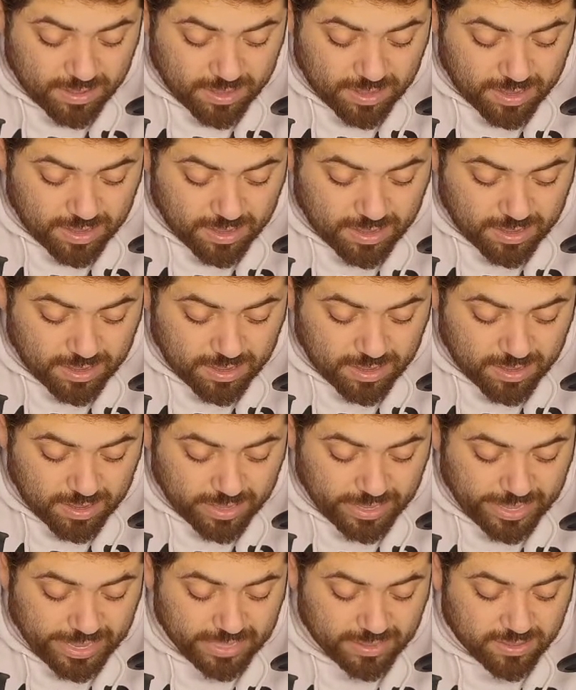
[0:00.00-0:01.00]
Uh,
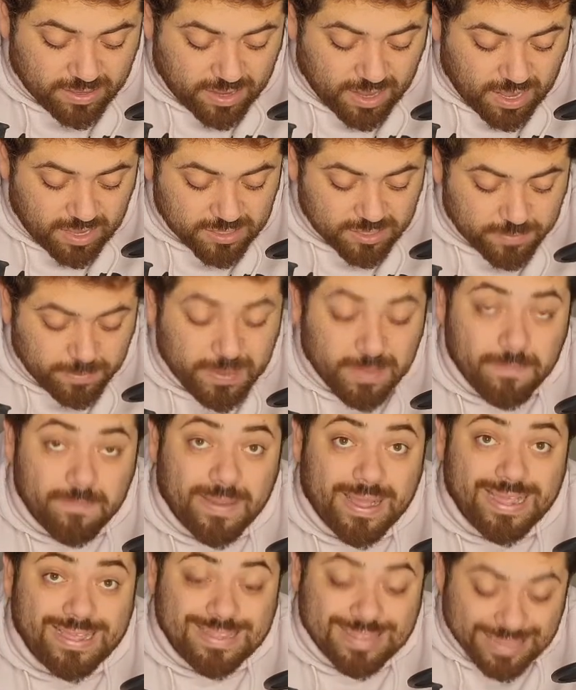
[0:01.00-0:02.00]
it cost me
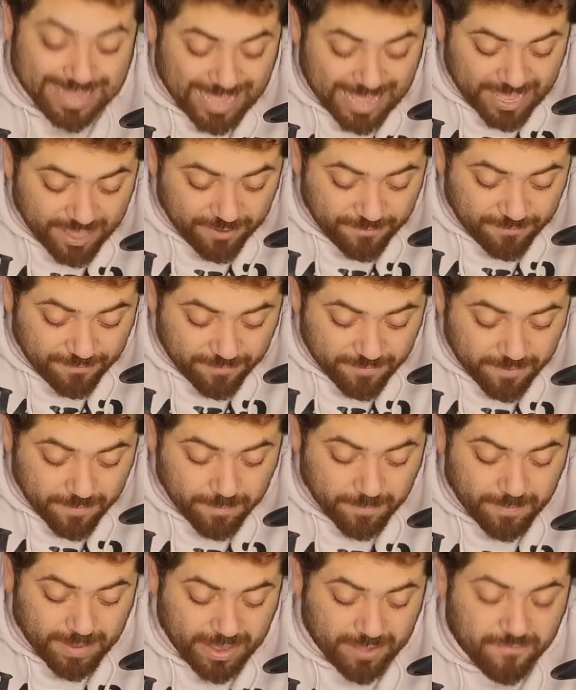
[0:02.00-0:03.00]
my life,
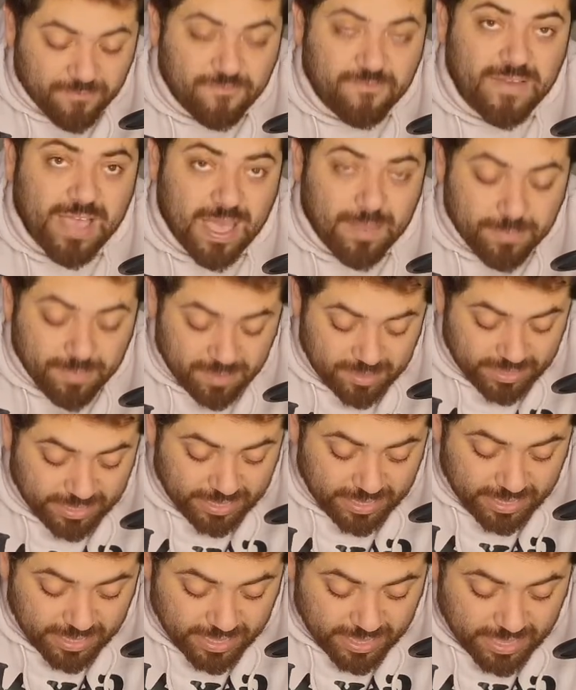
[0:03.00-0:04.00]
my
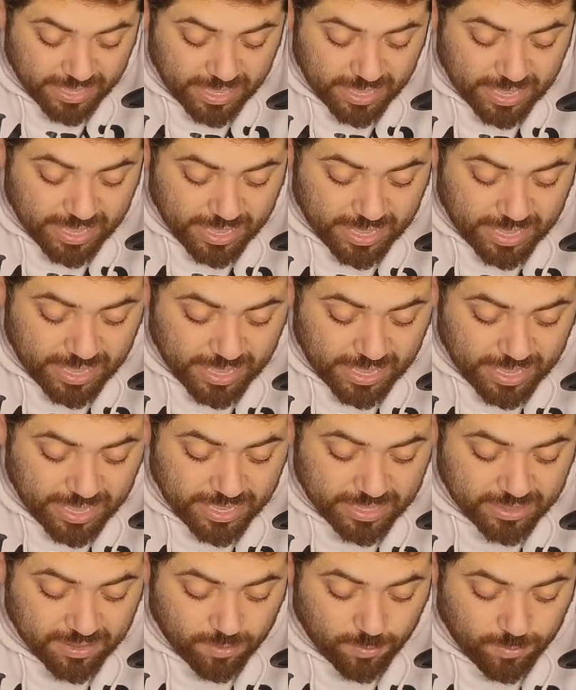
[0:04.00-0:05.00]
family,
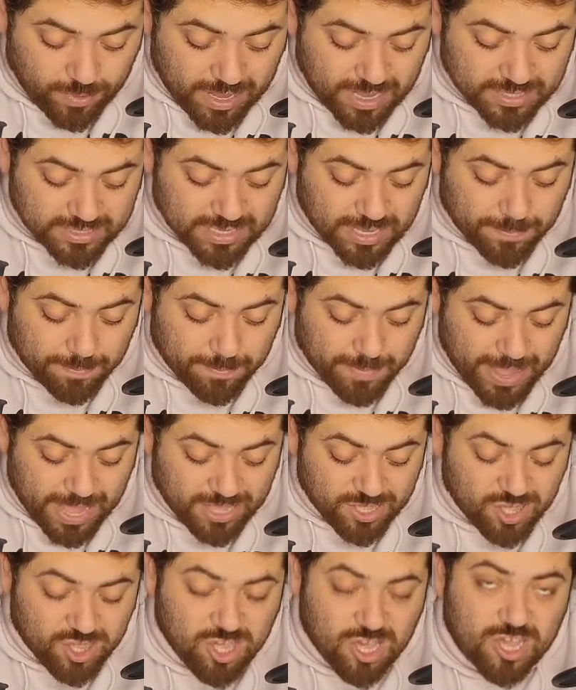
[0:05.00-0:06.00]
it was a
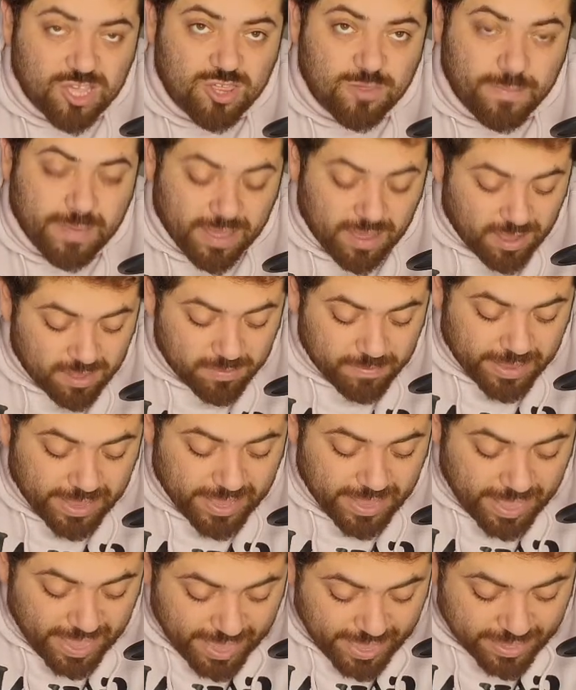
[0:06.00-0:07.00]
bad judgment on
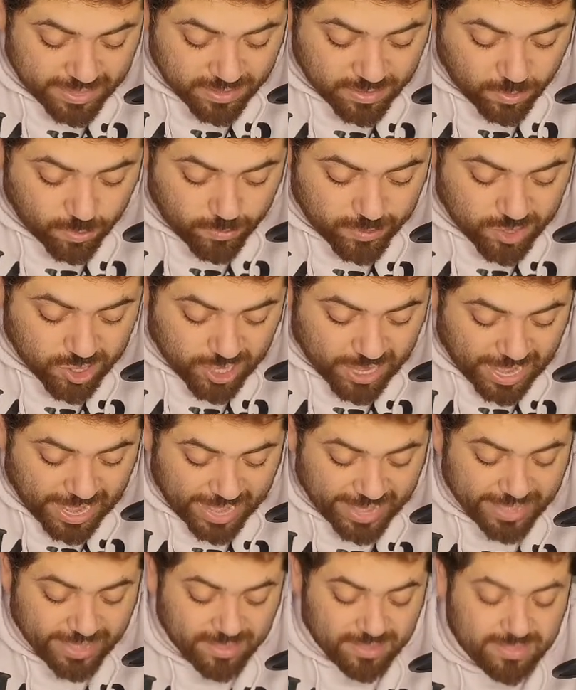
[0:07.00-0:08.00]
my end, which
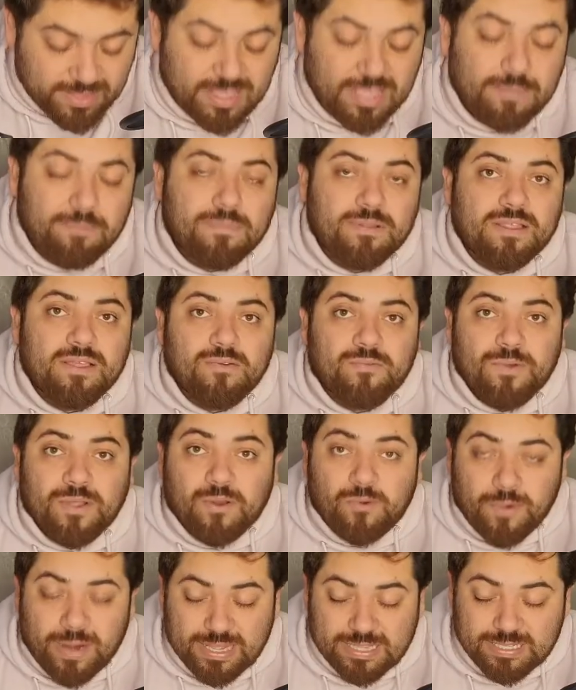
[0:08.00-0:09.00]
I deeply
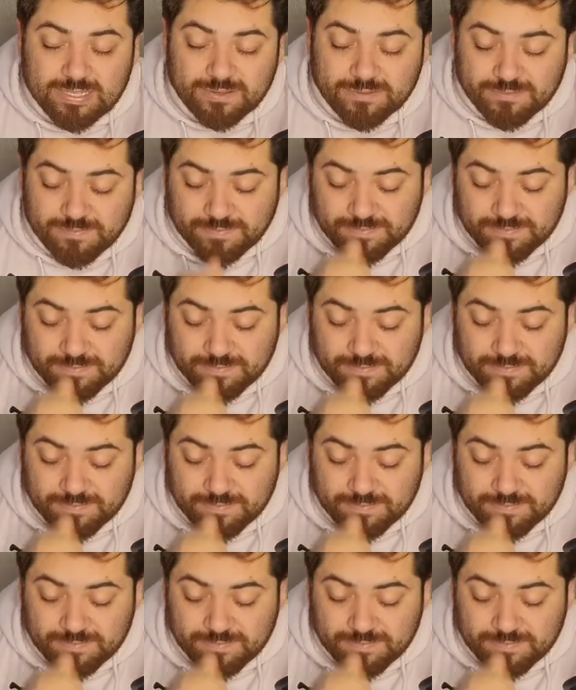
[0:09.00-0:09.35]
regret.